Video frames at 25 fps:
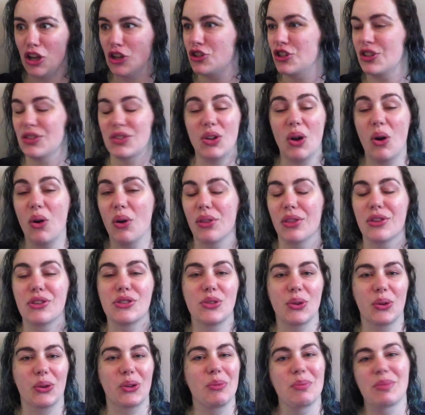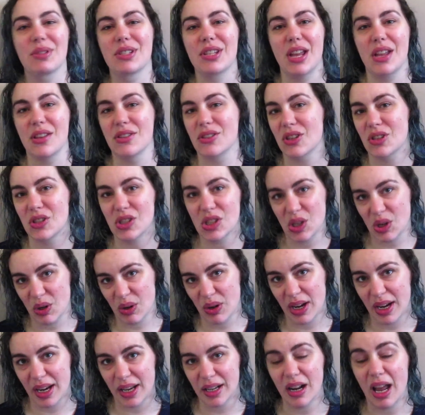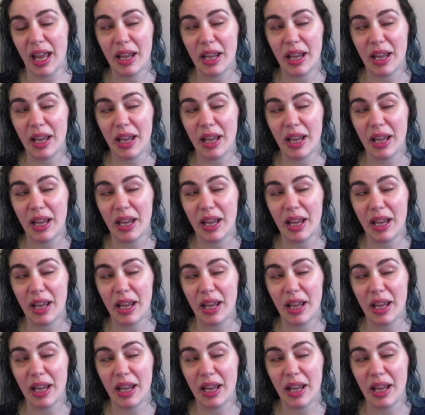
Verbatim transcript: just all the circumstances they're in.